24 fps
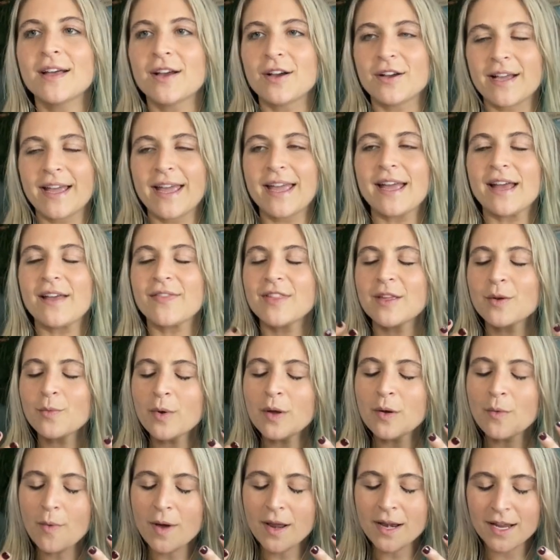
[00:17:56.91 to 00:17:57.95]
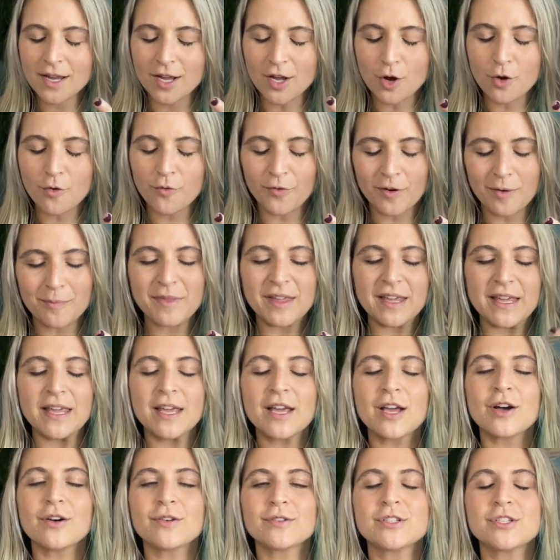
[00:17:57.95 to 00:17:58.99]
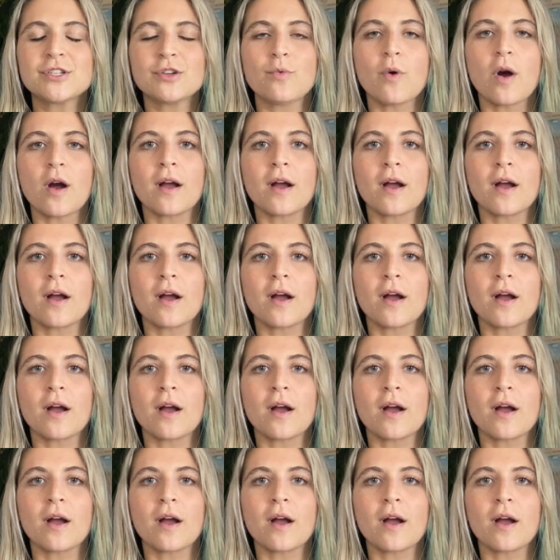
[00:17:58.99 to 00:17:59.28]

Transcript: Okay, and then we want to go from the ego to